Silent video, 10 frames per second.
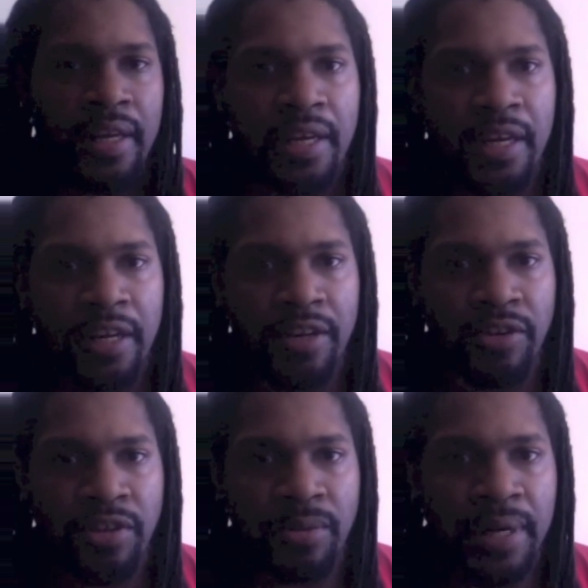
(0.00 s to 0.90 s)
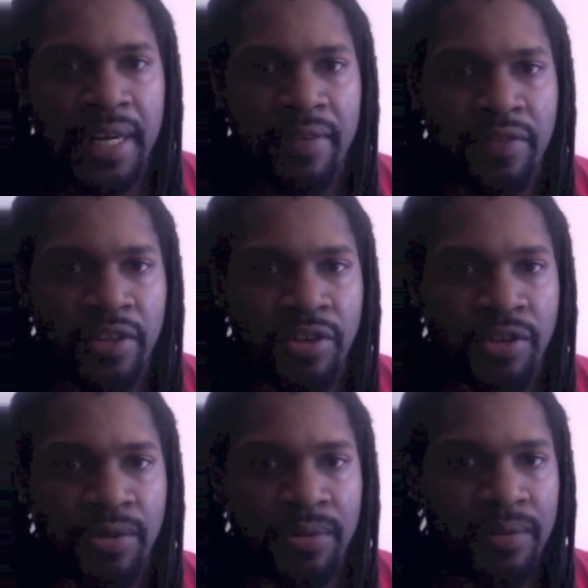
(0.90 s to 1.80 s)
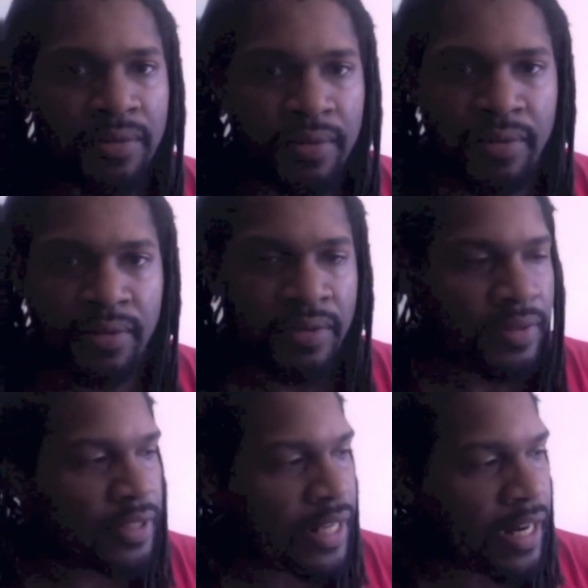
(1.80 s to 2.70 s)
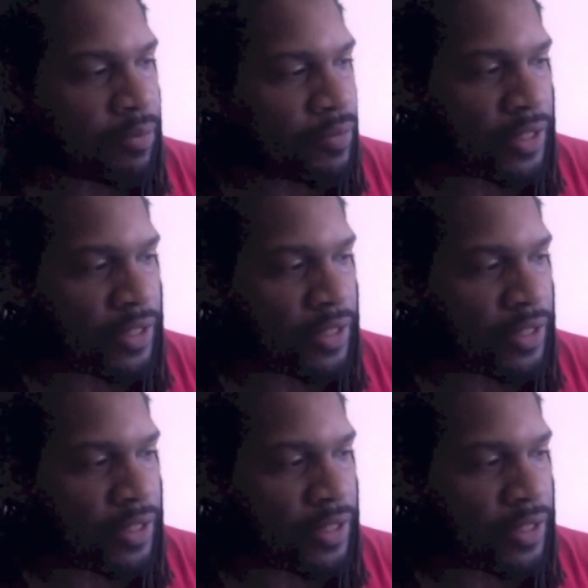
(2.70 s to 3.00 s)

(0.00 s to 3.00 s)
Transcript: and you'll have the new setup.